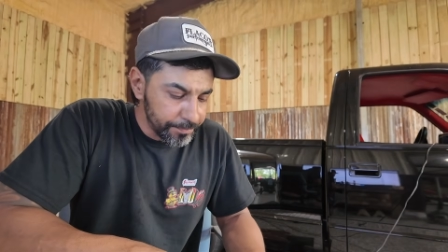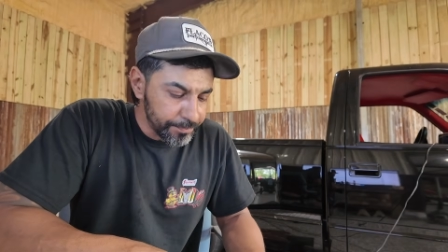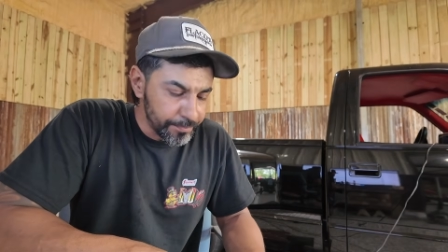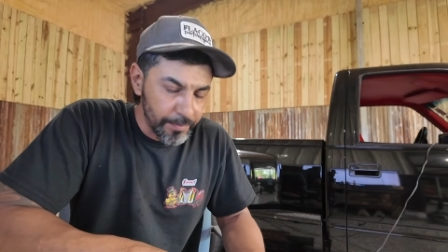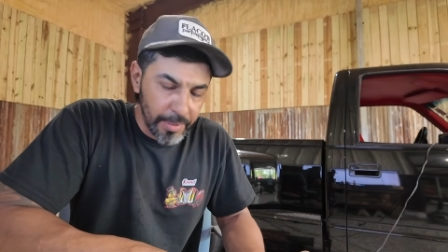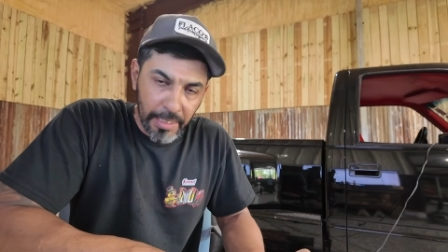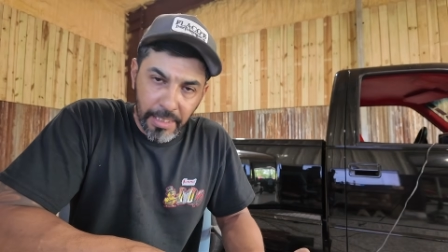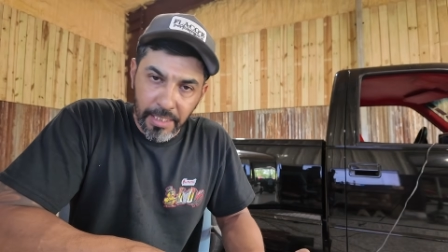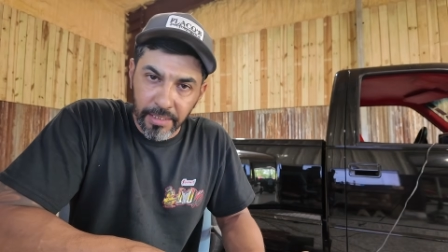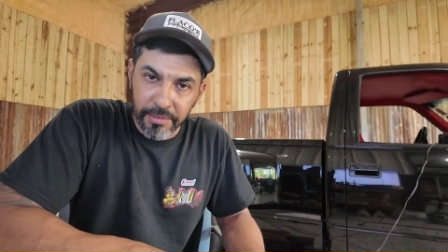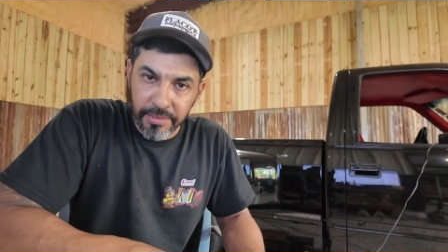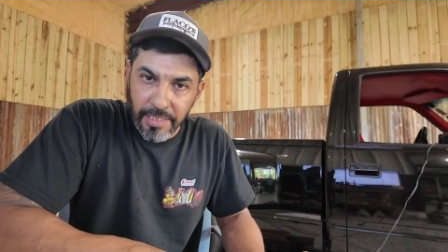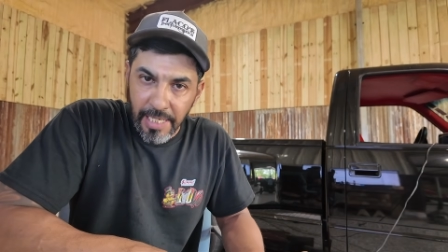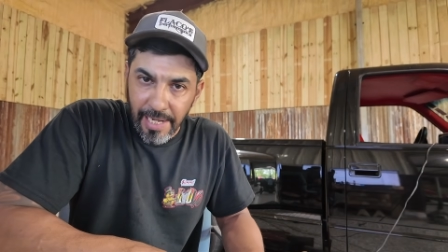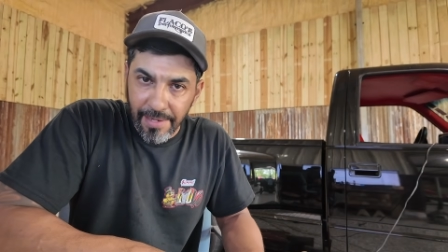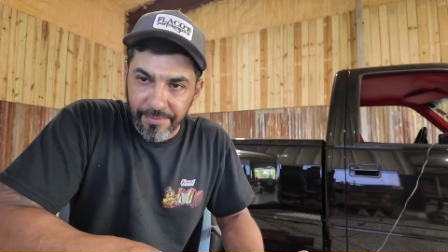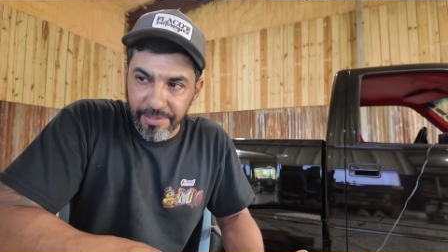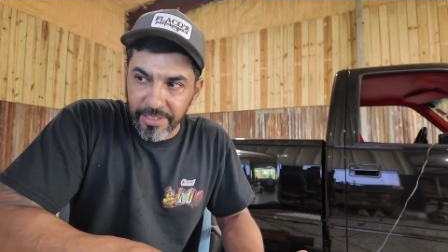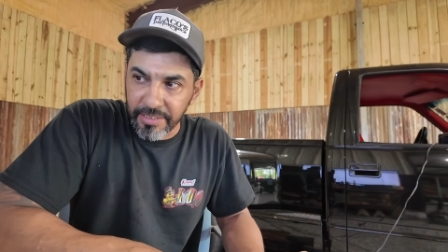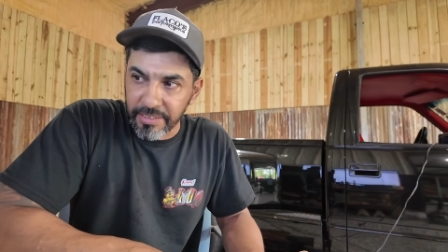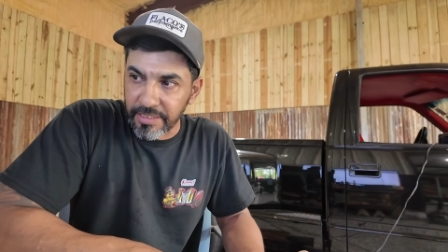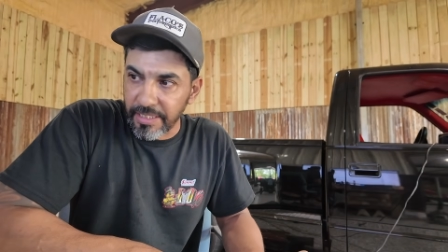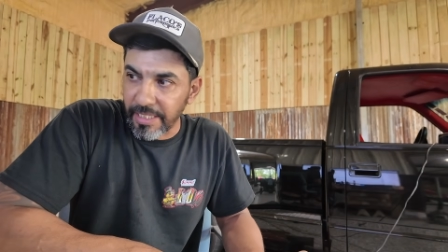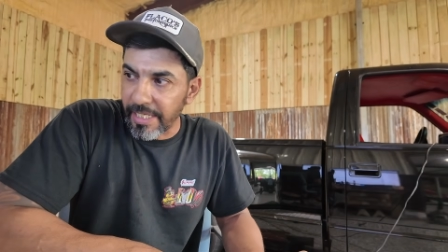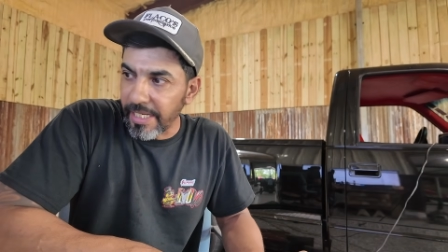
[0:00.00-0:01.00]
because
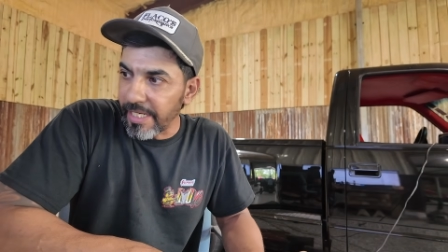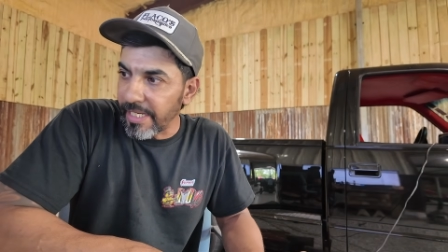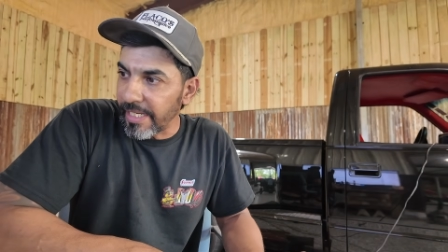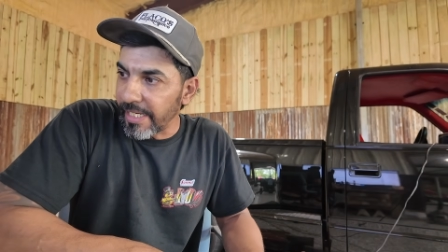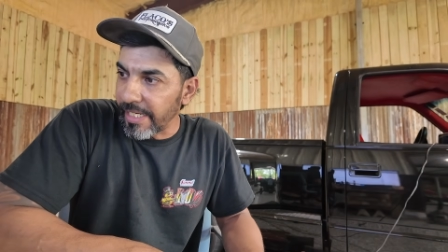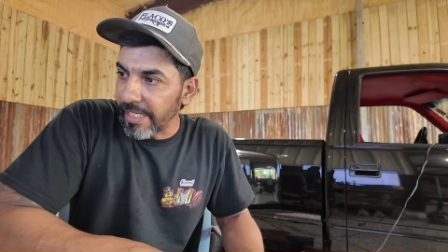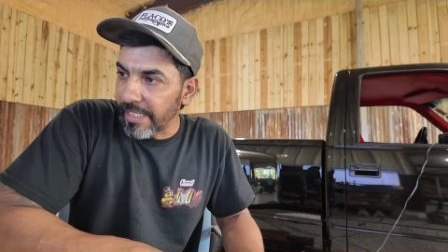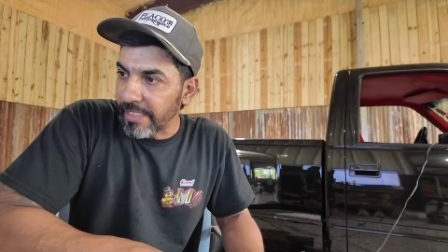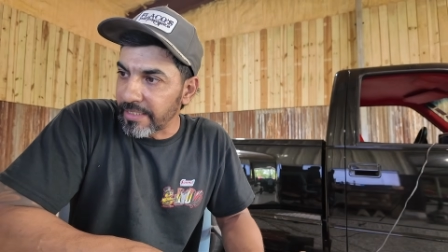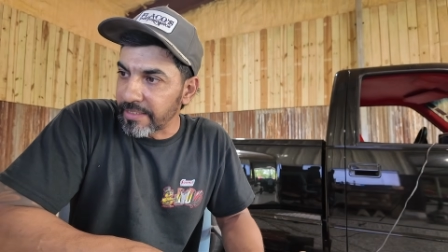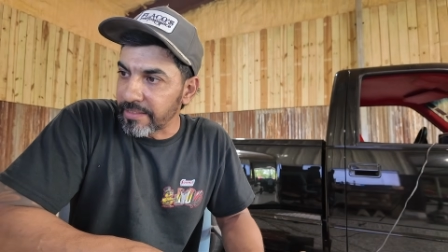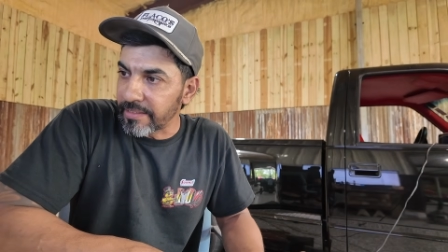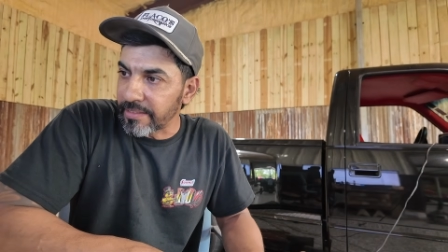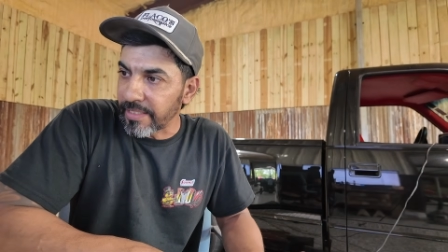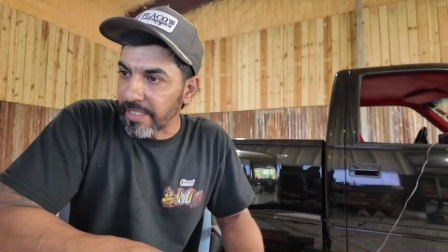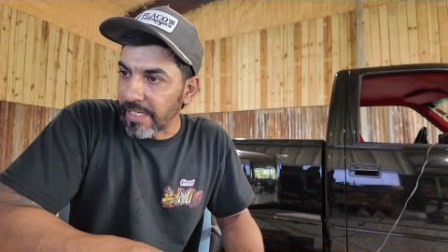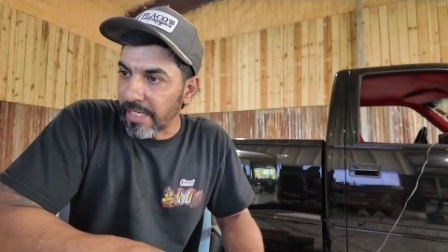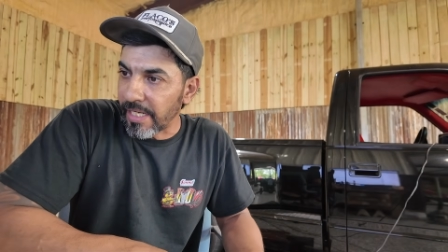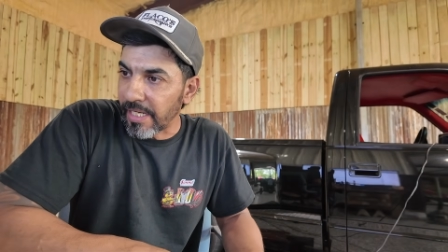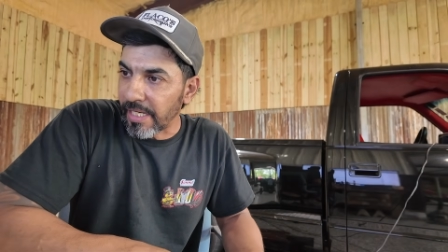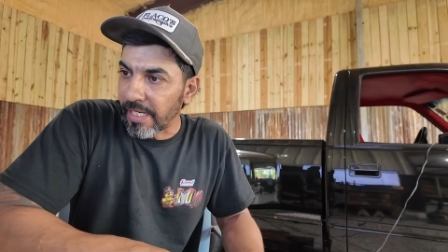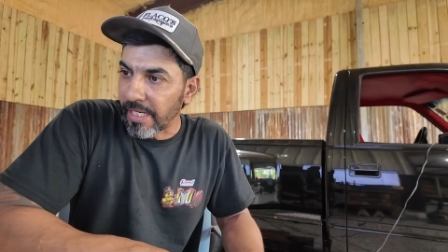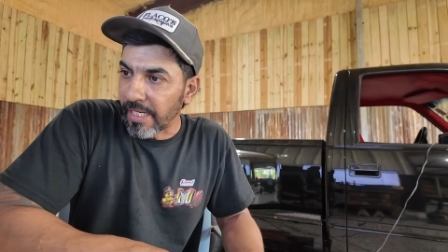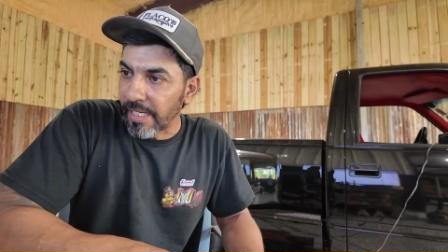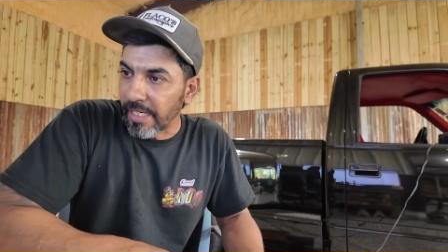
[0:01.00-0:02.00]
obviously it's
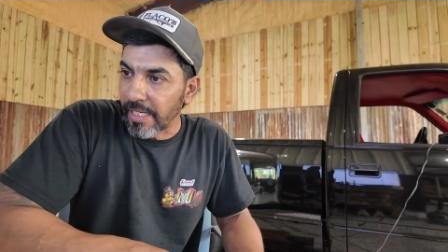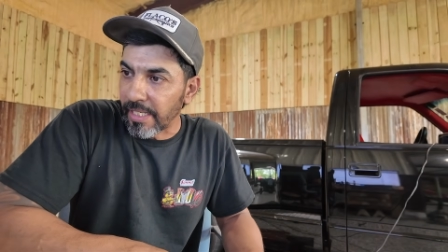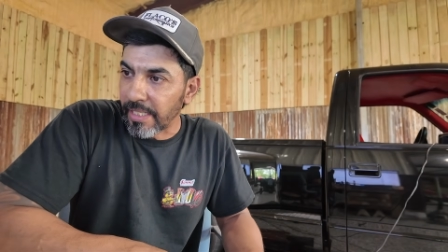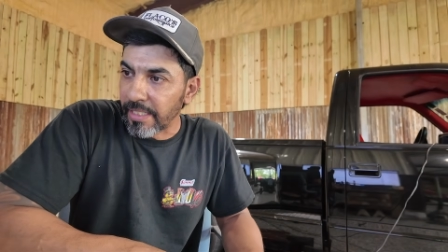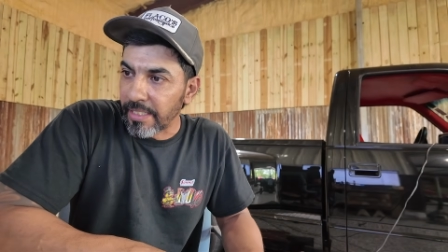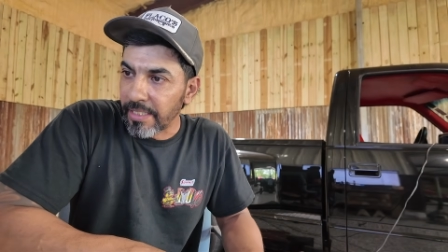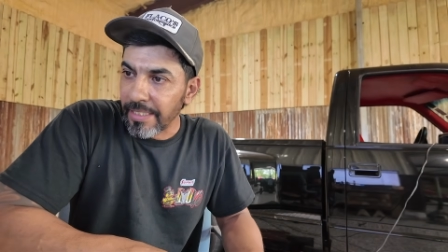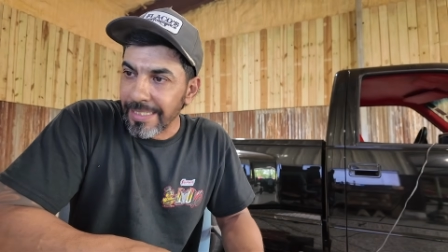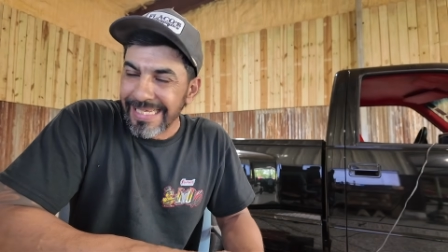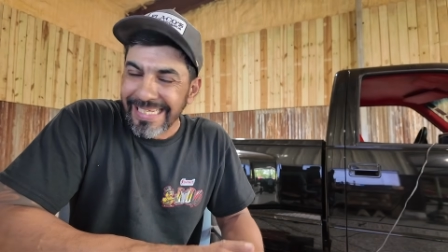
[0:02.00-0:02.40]
a